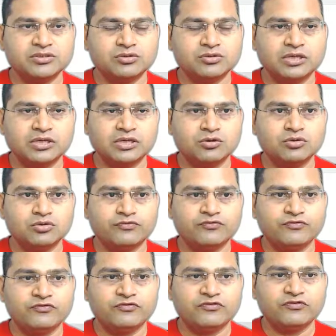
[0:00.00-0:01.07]
So I'll go to
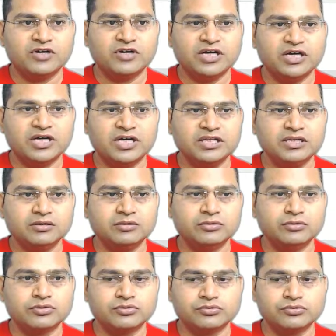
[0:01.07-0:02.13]
File, go
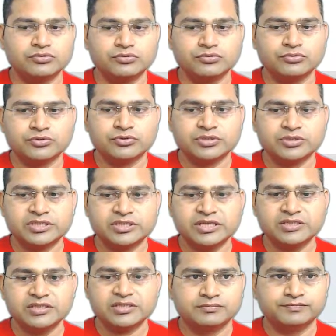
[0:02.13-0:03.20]
to
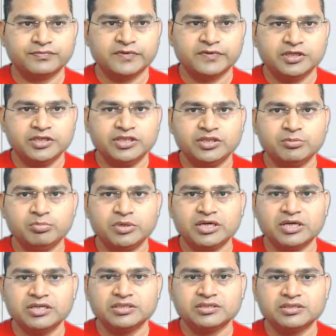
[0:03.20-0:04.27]
Settings. In the
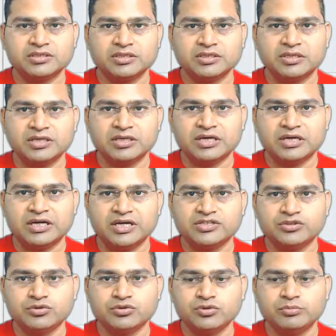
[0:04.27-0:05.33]
plugins I
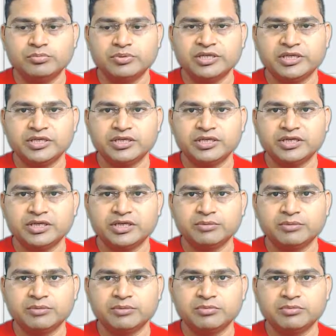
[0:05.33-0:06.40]
should be able to
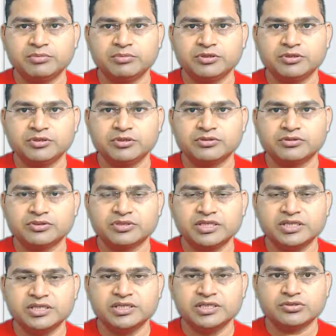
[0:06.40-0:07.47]
see the
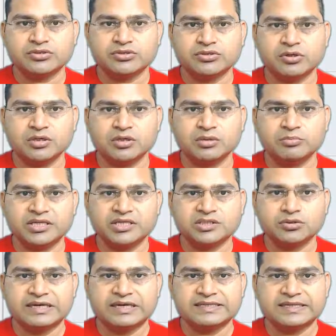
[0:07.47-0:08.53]
installed plugin. So
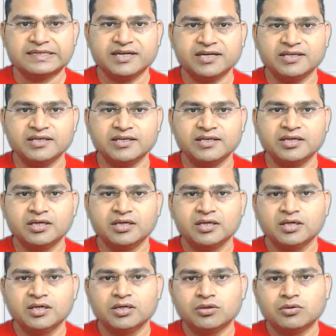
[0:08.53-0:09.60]
Kite A I
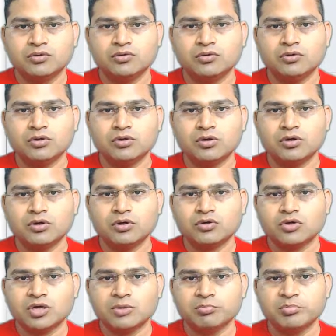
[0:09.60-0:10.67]
Code Autocomplete
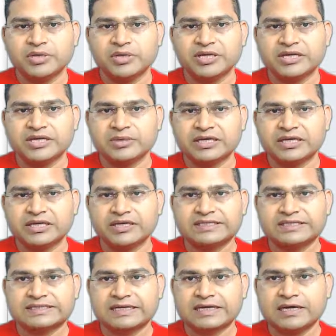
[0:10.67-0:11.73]
plugin is
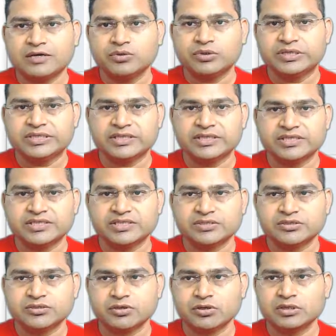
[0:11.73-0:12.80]
now in the
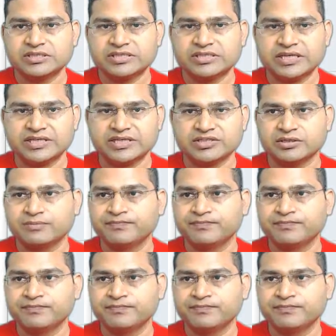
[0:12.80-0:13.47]
installed section.